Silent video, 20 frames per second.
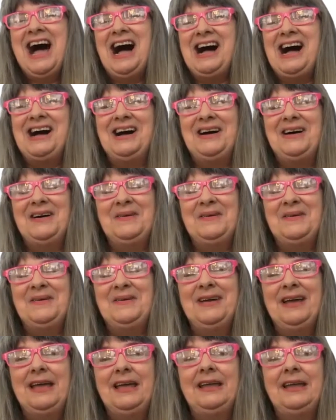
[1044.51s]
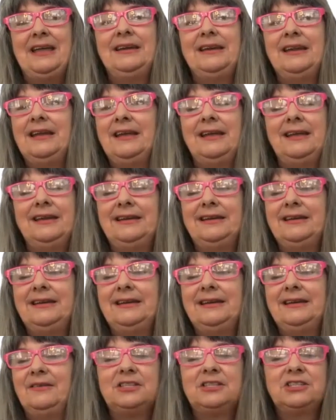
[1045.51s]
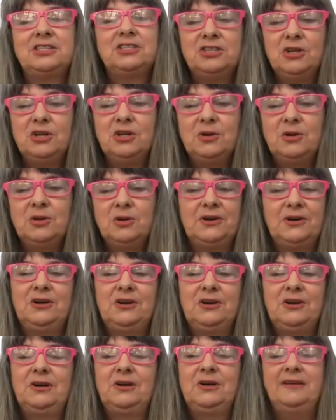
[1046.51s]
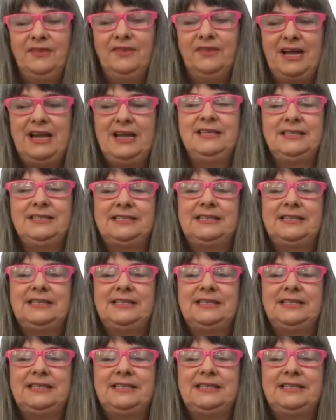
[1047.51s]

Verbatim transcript: um, and and superb advice